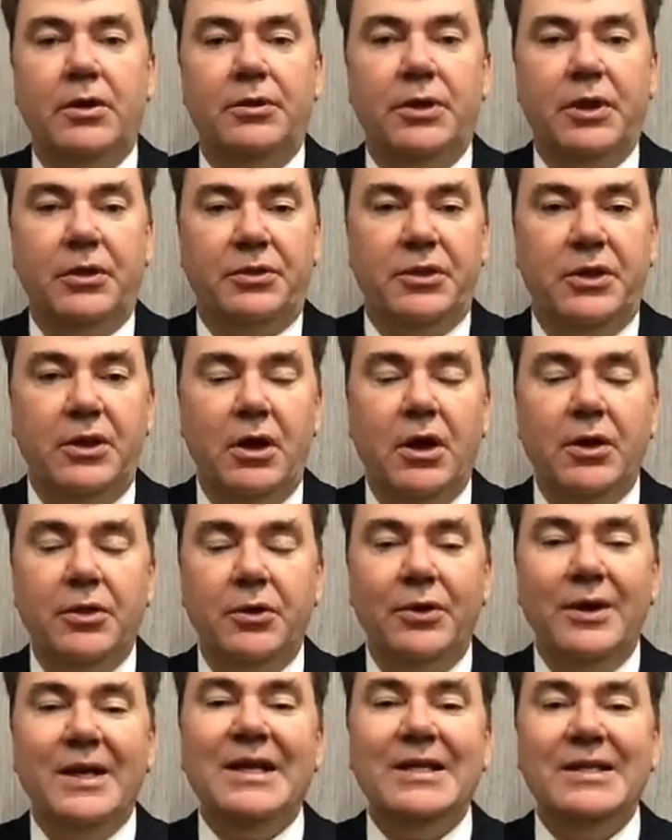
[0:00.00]
that the
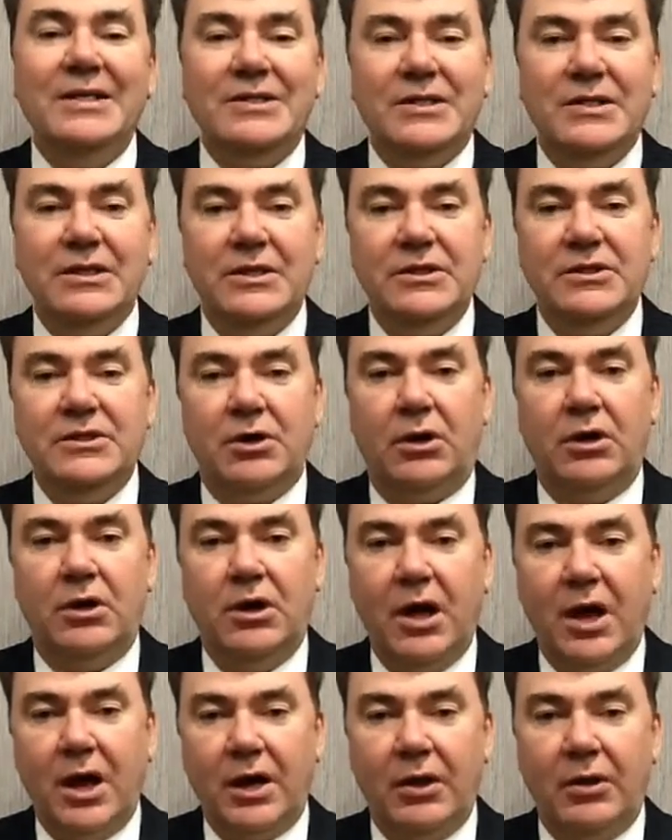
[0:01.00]
other entities are
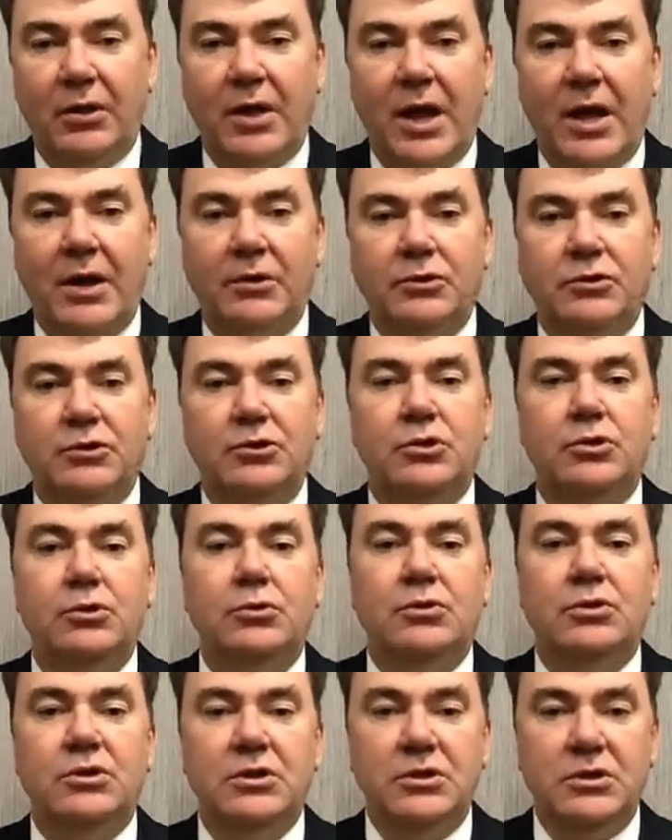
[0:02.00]
not allowed
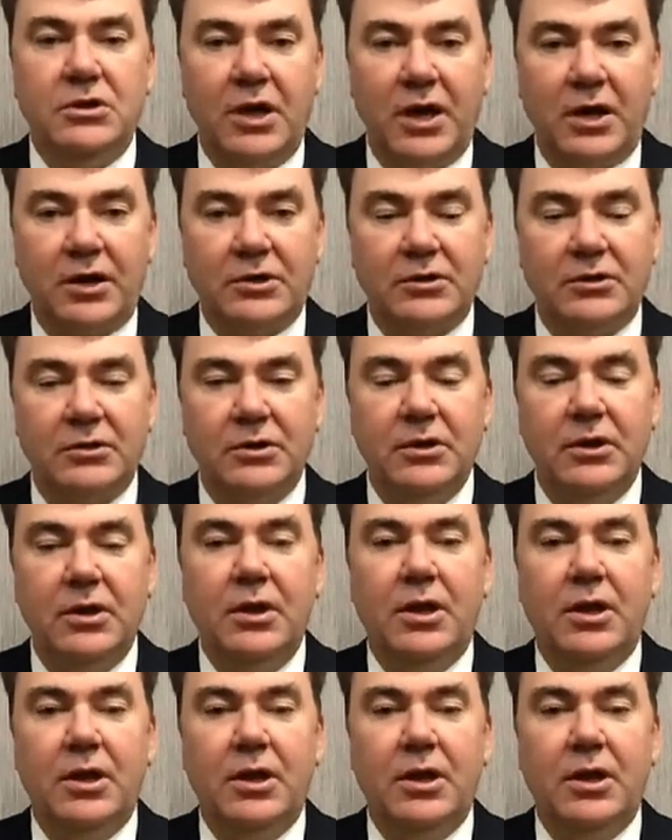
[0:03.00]
to deduct.